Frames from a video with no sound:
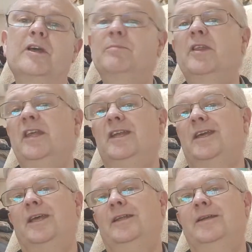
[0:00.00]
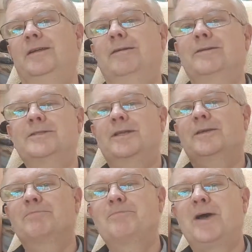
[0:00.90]
But then again, you know, it's like
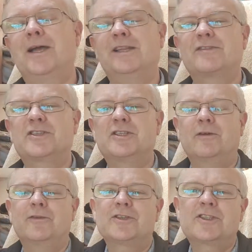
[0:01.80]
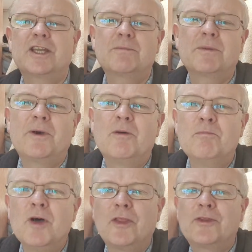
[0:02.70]
a pile of stuff, and it's taken me about a
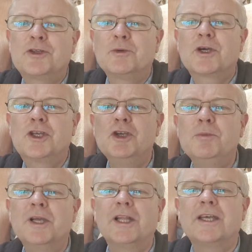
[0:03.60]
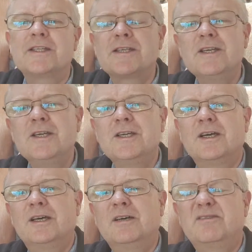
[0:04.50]
month to accumulate.
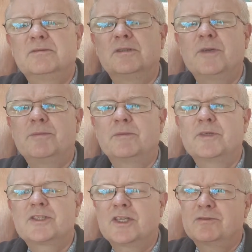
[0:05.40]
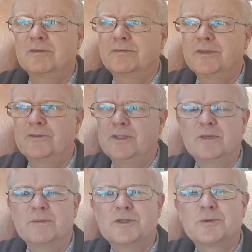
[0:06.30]
Or maybe I'm exaggerating, 15,
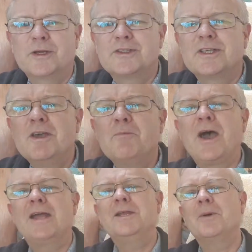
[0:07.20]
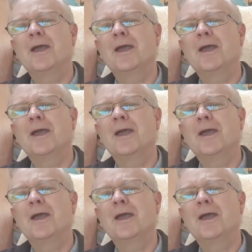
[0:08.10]
maybe 20. But anyway,